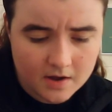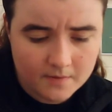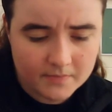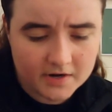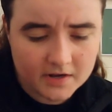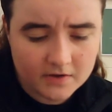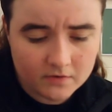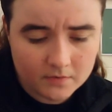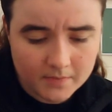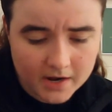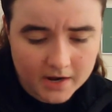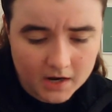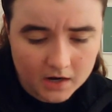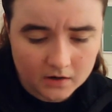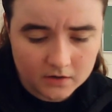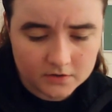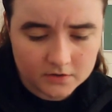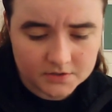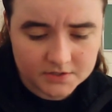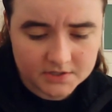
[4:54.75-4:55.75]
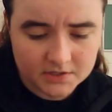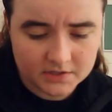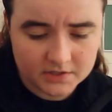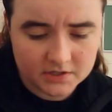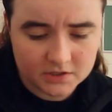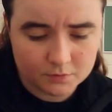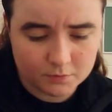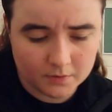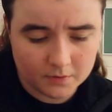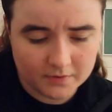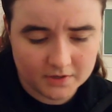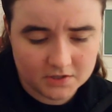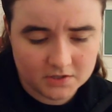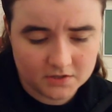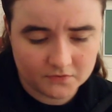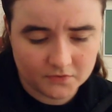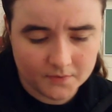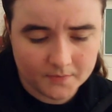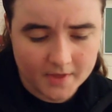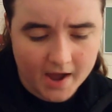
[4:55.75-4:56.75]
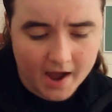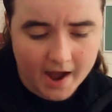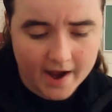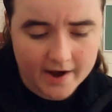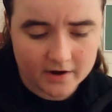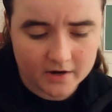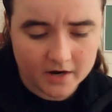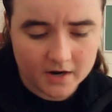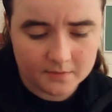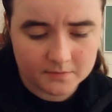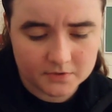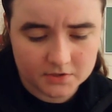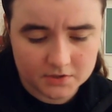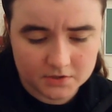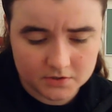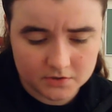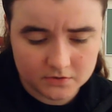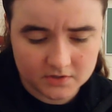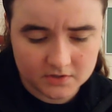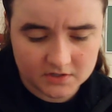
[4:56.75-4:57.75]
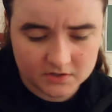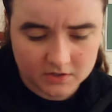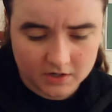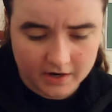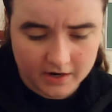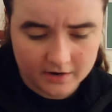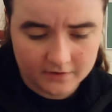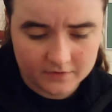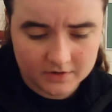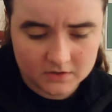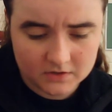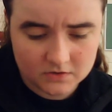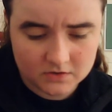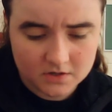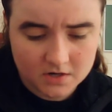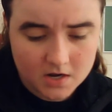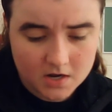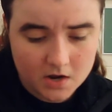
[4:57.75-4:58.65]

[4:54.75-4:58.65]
but even my uncle still needs permission from the higher-ups to do these carvings.